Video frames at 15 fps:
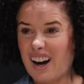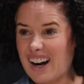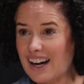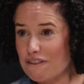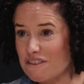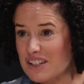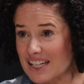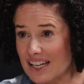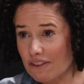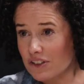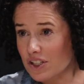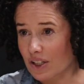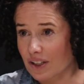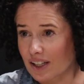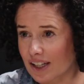I've never
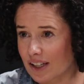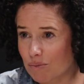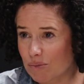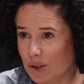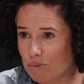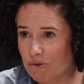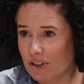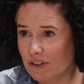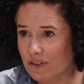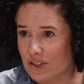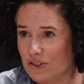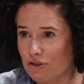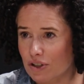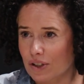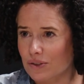done that. In my
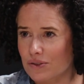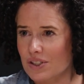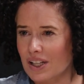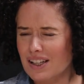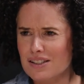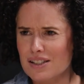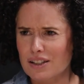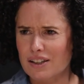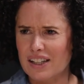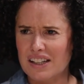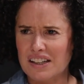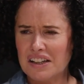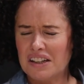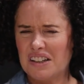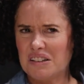previous trials, that's
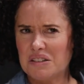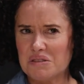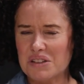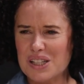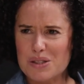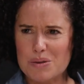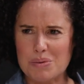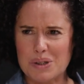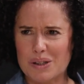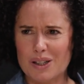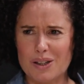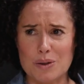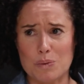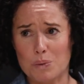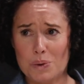like, that's a bit
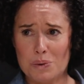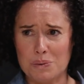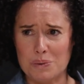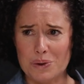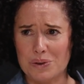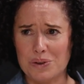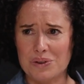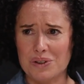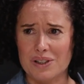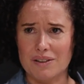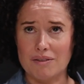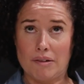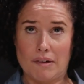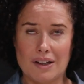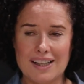like woo-woo, you
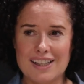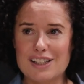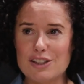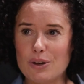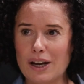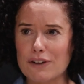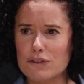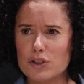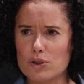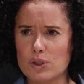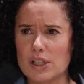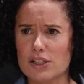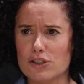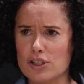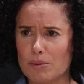
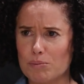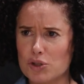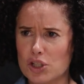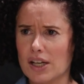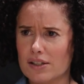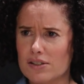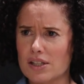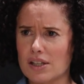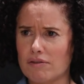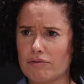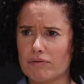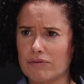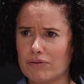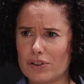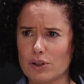need subjective,
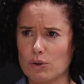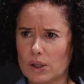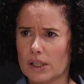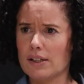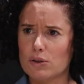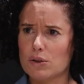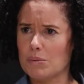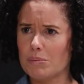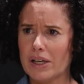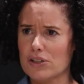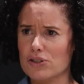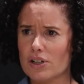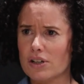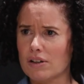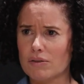clinical
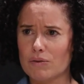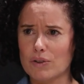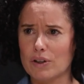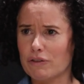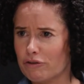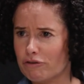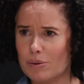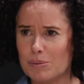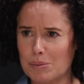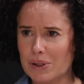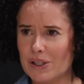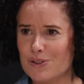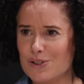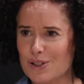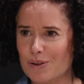measure from a
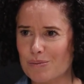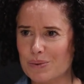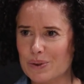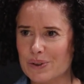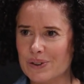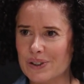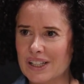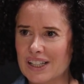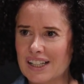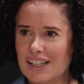blood sample.